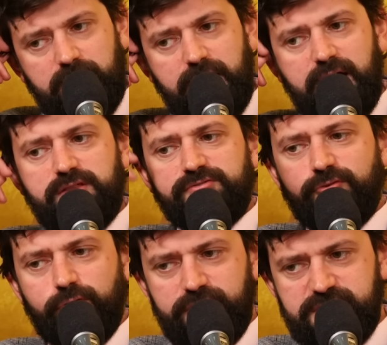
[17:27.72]
Yeah, in the
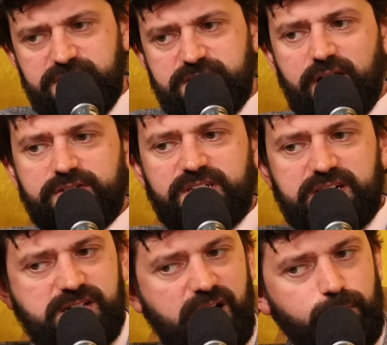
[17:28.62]
40s, he's starting to
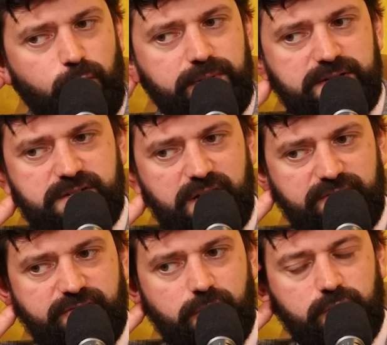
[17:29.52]
get slightly more politically
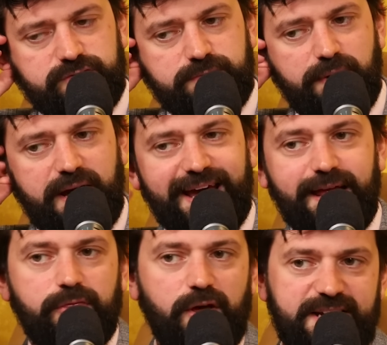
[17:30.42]
involved. Yeah. But
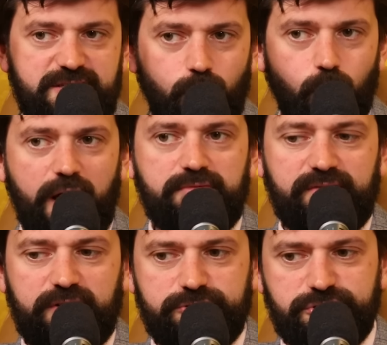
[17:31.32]
it's the White
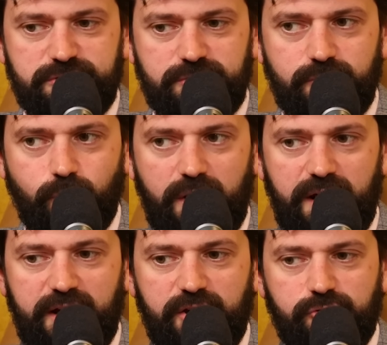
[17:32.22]
Revolution
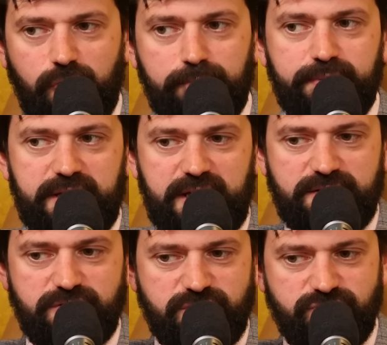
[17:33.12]
where
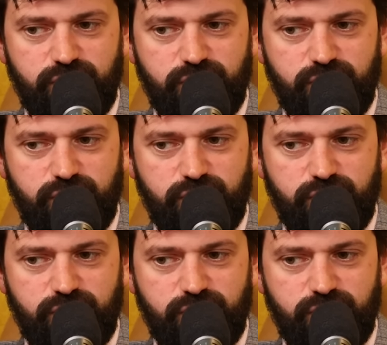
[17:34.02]
Grumpykins